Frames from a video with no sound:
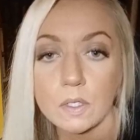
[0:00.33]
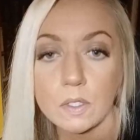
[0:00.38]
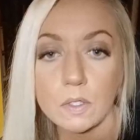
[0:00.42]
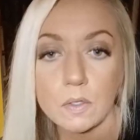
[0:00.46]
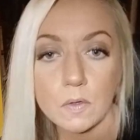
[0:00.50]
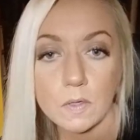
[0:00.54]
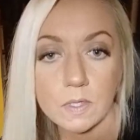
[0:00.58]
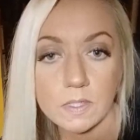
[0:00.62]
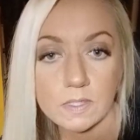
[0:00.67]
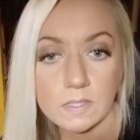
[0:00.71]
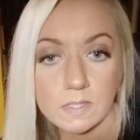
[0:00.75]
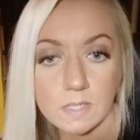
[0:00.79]

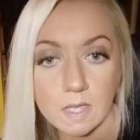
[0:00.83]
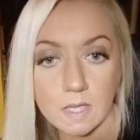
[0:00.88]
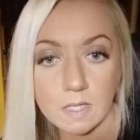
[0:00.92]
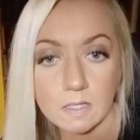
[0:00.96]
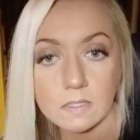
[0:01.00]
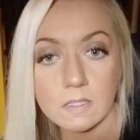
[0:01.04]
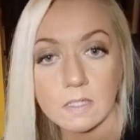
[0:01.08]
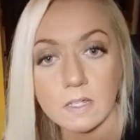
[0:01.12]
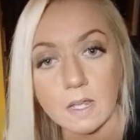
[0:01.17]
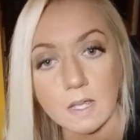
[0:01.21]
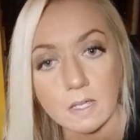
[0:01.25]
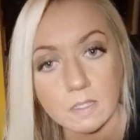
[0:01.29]
You could say
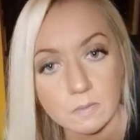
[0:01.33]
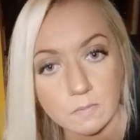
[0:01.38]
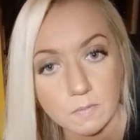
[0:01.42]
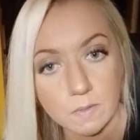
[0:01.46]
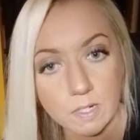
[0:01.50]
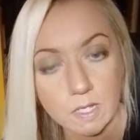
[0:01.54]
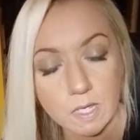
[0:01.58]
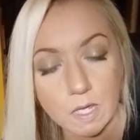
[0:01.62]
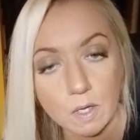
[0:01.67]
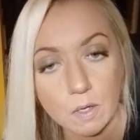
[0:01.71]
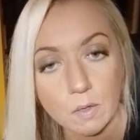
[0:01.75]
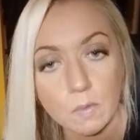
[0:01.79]
today's
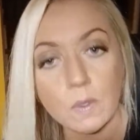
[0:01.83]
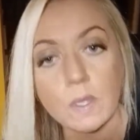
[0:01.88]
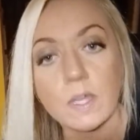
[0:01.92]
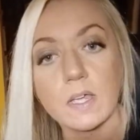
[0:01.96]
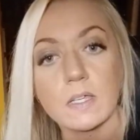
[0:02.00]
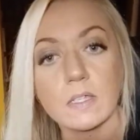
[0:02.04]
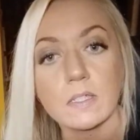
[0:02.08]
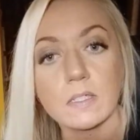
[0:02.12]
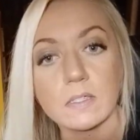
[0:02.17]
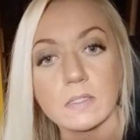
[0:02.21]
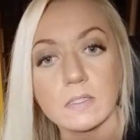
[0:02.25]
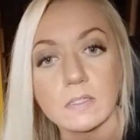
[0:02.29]
video
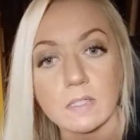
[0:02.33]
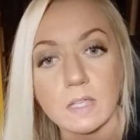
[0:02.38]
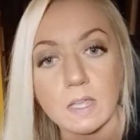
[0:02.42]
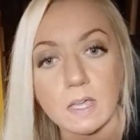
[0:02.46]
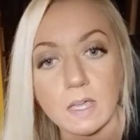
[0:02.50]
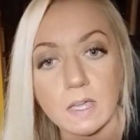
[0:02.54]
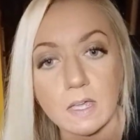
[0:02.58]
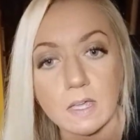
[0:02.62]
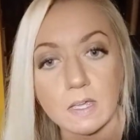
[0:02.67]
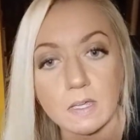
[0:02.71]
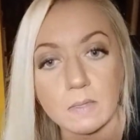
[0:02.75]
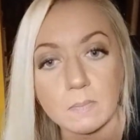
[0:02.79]
is
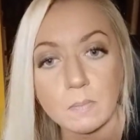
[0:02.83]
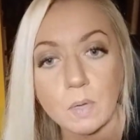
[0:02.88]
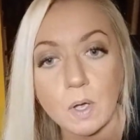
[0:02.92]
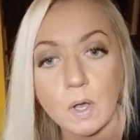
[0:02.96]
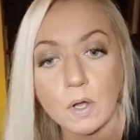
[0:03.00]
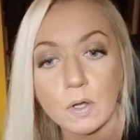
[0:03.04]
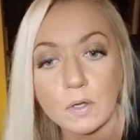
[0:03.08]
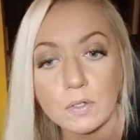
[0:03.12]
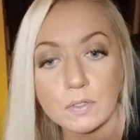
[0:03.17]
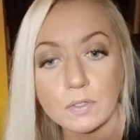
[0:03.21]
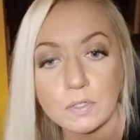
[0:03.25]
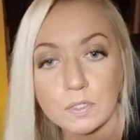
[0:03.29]
a
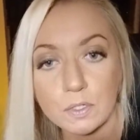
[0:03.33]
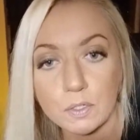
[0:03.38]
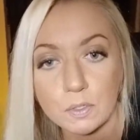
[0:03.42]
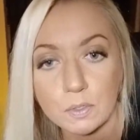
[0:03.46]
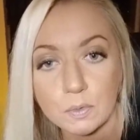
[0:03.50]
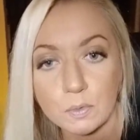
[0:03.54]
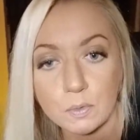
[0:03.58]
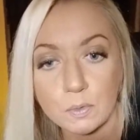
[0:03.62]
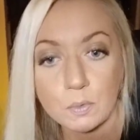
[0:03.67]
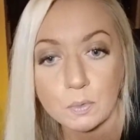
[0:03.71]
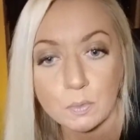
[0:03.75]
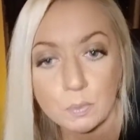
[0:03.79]
part
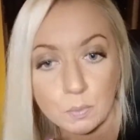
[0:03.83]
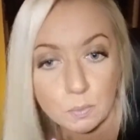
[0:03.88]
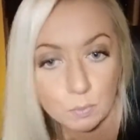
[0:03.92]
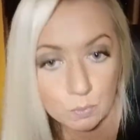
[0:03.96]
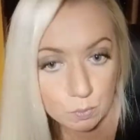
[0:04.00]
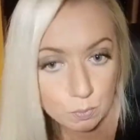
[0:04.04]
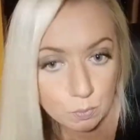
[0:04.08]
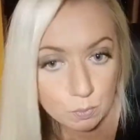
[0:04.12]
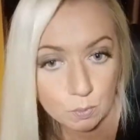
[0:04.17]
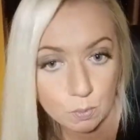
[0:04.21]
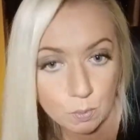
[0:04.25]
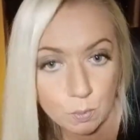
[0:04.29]
two
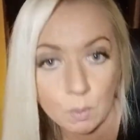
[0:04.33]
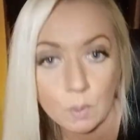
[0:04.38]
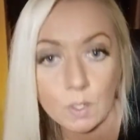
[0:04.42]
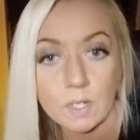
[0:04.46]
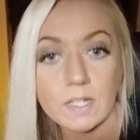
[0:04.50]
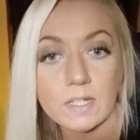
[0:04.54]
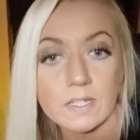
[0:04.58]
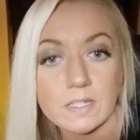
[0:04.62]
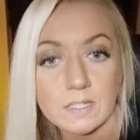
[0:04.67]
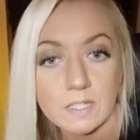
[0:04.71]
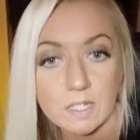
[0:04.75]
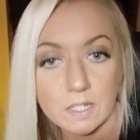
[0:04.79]
or
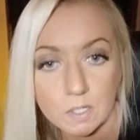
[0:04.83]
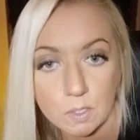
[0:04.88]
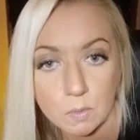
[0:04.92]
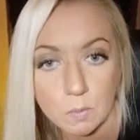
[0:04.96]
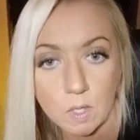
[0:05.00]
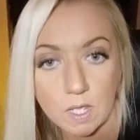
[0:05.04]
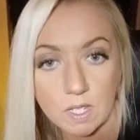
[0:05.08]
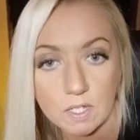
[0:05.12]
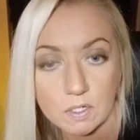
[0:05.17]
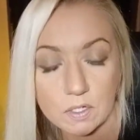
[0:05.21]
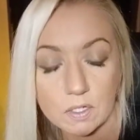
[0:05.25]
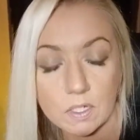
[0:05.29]

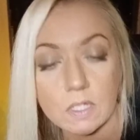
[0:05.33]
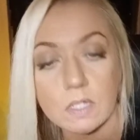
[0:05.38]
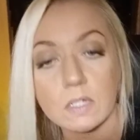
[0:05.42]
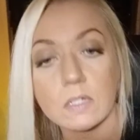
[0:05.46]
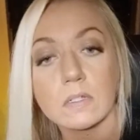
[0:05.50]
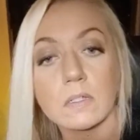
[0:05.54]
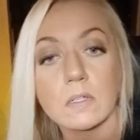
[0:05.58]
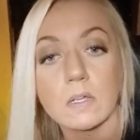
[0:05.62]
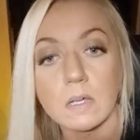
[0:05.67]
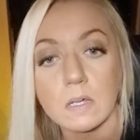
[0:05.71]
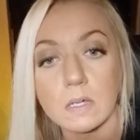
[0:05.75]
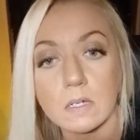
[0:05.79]

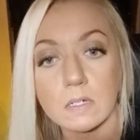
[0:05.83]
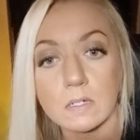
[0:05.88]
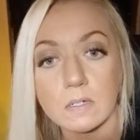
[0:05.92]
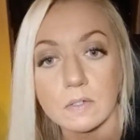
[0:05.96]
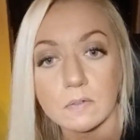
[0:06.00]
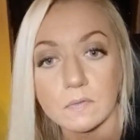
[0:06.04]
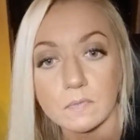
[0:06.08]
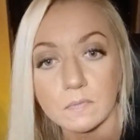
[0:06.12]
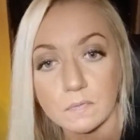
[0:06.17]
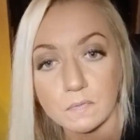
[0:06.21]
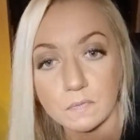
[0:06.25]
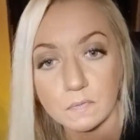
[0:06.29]
continuation
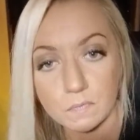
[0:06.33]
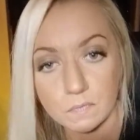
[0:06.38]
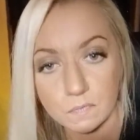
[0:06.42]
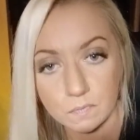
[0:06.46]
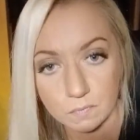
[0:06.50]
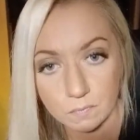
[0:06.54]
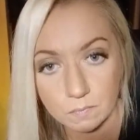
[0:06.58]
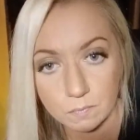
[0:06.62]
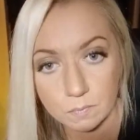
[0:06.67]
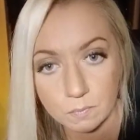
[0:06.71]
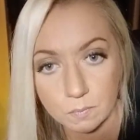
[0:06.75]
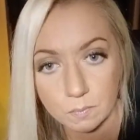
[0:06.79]
of
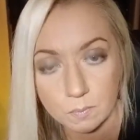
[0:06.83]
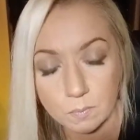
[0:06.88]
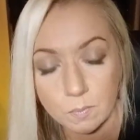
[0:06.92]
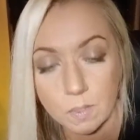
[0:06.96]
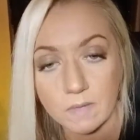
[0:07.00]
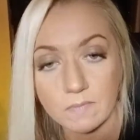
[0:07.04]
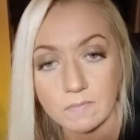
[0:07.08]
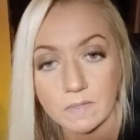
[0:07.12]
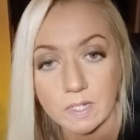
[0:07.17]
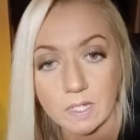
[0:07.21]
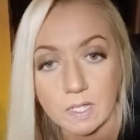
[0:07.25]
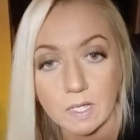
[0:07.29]

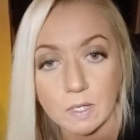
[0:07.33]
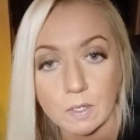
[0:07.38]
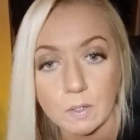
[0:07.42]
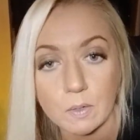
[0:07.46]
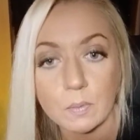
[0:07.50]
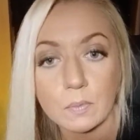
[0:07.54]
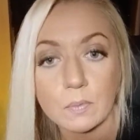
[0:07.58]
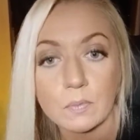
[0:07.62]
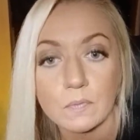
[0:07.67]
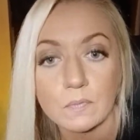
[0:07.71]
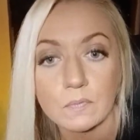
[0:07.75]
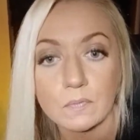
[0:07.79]
my
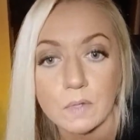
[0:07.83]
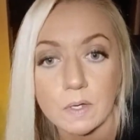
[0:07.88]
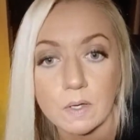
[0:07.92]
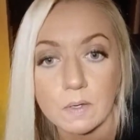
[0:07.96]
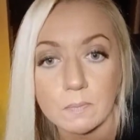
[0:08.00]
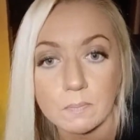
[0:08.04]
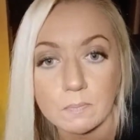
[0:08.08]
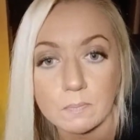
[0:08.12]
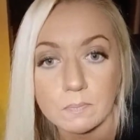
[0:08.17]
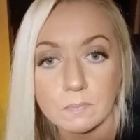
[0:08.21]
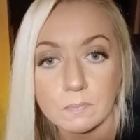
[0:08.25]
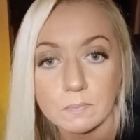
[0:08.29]
video
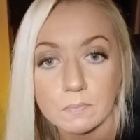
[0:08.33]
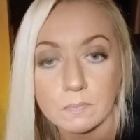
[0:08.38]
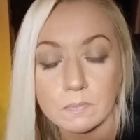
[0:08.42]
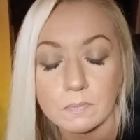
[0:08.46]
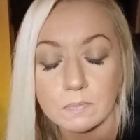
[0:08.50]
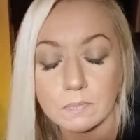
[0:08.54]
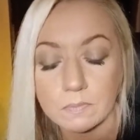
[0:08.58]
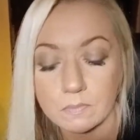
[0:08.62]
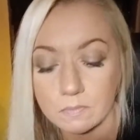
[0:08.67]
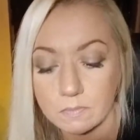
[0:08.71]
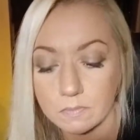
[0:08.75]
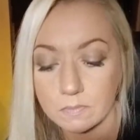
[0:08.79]
from
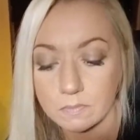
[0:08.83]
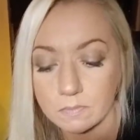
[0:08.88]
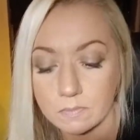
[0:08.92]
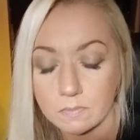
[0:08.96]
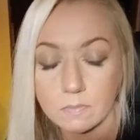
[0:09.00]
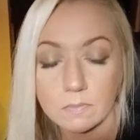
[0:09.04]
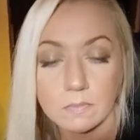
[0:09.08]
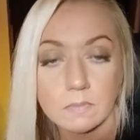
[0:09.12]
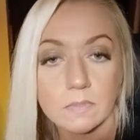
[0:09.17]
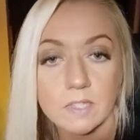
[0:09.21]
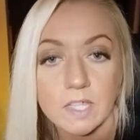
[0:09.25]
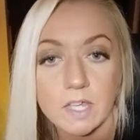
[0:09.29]

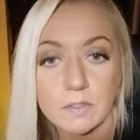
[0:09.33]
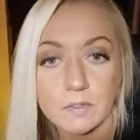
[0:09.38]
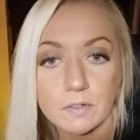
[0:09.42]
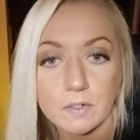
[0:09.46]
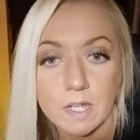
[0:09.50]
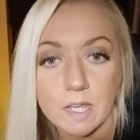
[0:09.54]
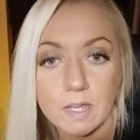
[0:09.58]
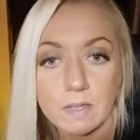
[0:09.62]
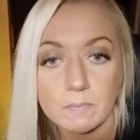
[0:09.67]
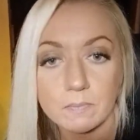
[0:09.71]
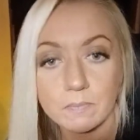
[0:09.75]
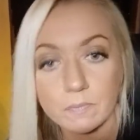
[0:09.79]
the other
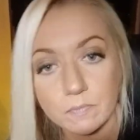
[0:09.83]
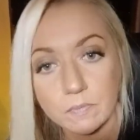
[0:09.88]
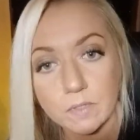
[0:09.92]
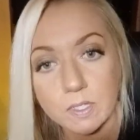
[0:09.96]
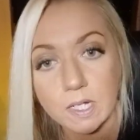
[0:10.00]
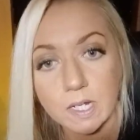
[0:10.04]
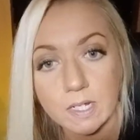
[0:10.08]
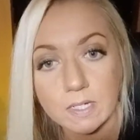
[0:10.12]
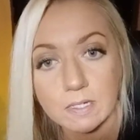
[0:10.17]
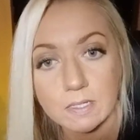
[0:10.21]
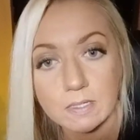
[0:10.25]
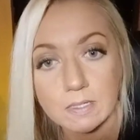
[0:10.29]
day that
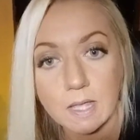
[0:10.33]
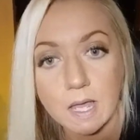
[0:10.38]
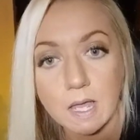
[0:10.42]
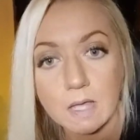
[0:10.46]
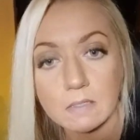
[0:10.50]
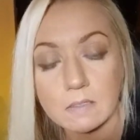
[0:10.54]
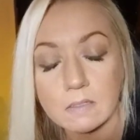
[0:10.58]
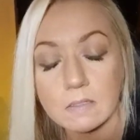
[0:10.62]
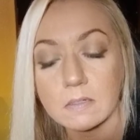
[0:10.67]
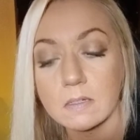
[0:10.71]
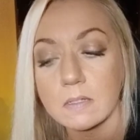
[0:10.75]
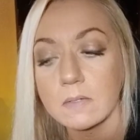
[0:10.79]
I did
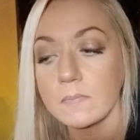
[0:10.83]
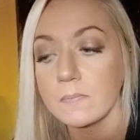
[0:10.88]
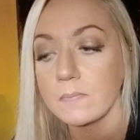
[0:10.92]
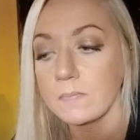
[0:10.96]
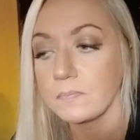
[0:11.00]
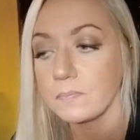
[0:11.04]
last.